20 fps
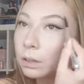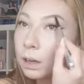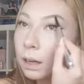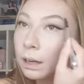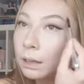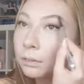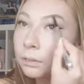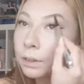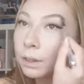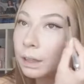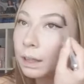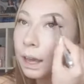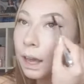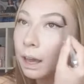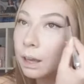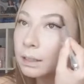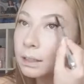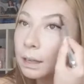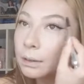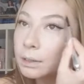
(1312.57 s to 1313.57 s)
I didn't really care
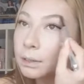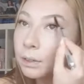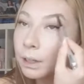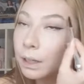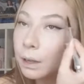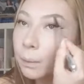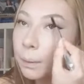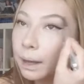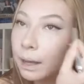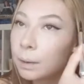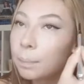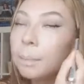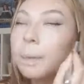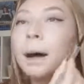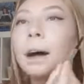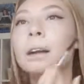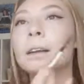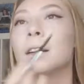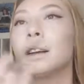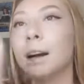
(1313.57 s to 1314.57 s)
because I was already awake,
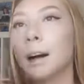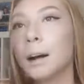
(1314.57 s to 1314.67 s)
but